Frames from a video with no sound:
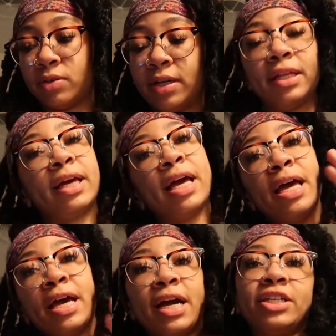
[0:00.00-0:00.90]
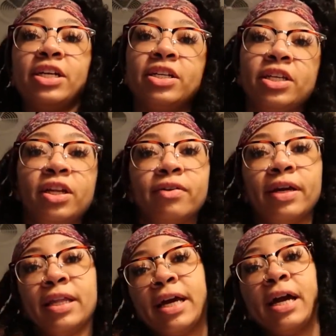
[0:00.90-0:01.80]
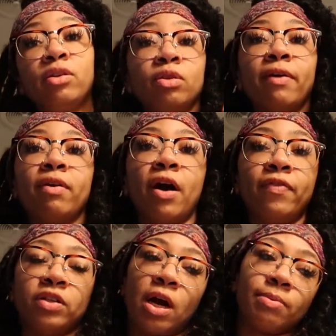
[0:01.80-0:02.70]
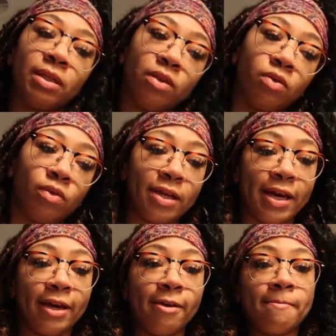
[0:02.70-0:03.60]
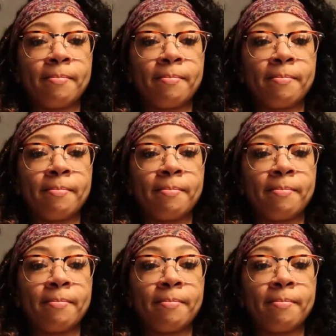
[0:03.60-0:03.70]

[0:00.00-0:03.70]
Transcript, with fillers: So I need like a change of scenery and like I do love coffee shops and little like